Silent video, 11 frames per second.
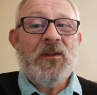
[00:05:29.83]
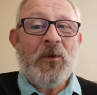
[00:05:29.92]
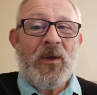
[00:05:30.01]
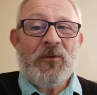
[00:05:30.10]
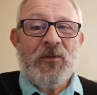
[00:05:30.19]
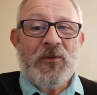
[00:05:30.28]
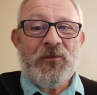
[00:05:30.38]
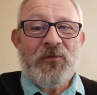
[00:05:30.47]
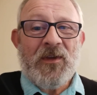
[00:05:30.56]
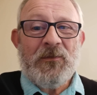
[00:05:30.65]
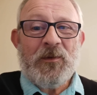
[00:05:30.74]
Go out to
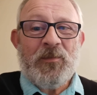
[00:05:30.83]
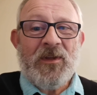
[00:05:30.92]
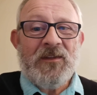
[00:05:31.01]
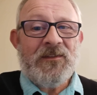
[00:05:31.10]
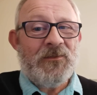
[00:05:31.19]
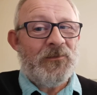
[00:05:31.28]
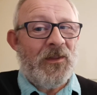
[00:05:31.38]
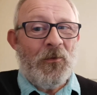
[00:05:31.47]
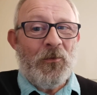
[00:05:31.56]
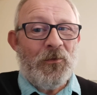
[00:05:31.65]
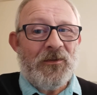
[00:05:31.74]
those favourite places
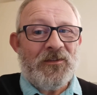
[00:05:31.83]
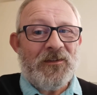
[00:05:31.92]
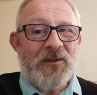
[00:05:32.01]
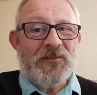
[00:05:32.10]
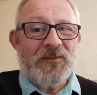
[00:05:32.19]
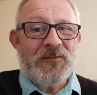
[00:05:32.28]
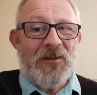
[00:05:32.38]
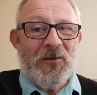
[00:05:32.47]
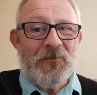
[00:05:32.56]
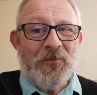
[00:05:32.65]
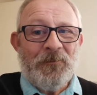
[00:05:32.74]
that all the slicers
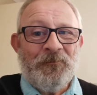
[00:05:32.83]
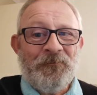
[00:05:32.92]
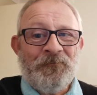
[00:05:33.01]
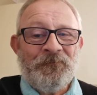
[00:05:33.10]
love.